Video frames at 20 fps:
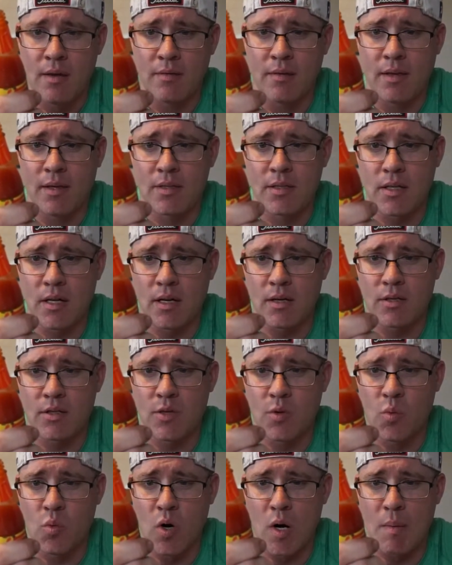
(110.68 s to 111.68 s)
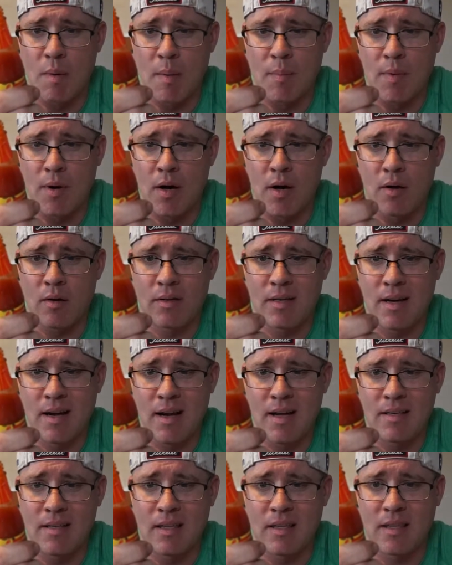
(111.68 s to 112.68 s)
This sauce should warm up all
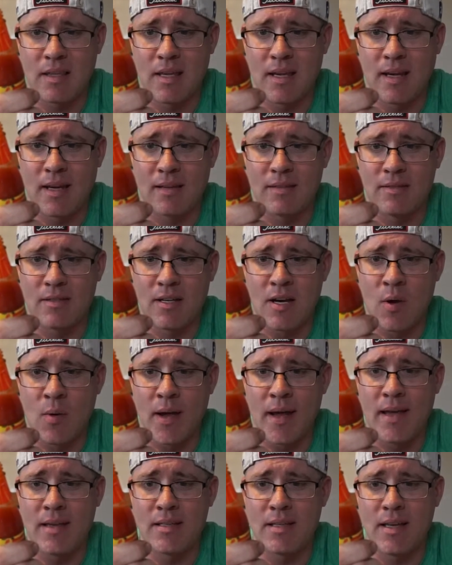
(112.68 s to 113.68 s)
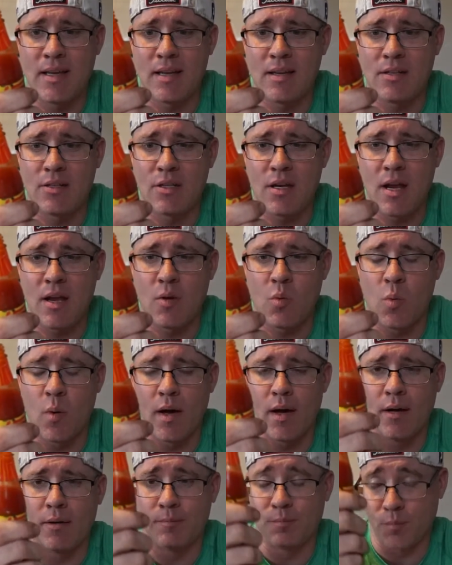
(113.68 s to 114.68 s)
kinds of things. Go easy and shake
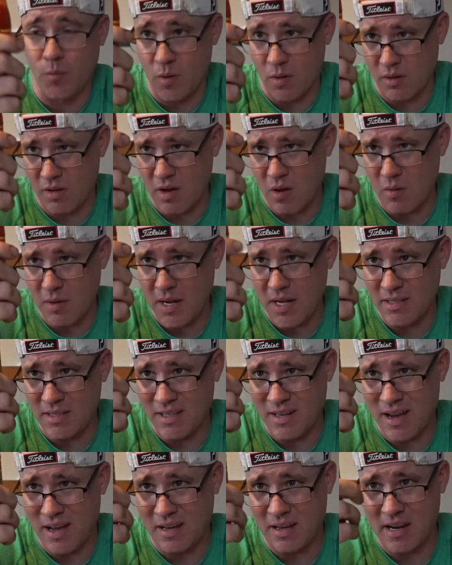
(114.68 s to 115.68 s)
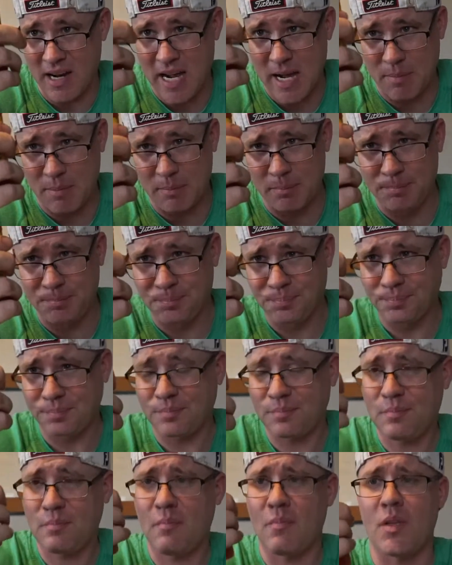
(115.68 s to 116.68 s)
well. No, going easy is not going to happen.
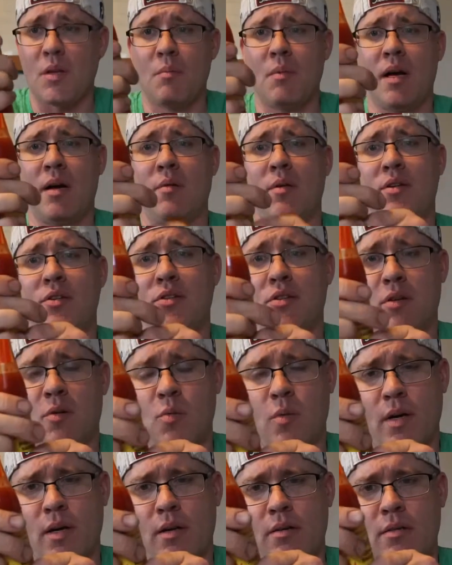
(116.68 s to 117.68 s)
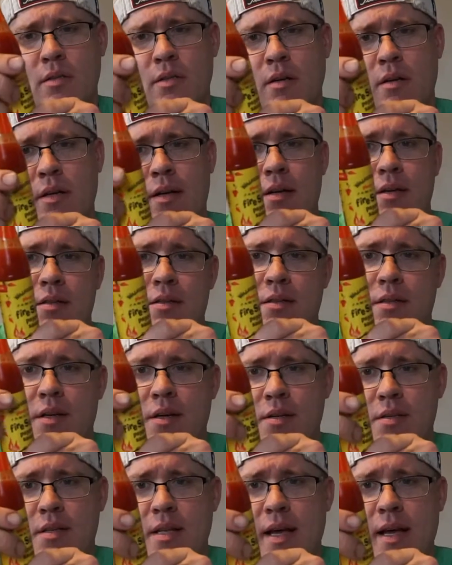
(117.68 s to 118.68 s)
But we shook well, so
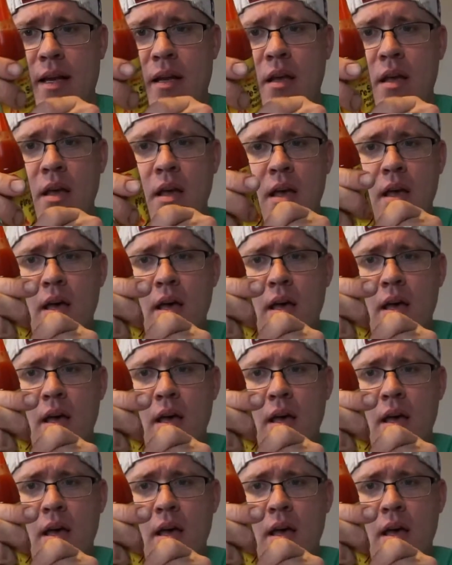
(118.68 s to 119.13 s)
there's that.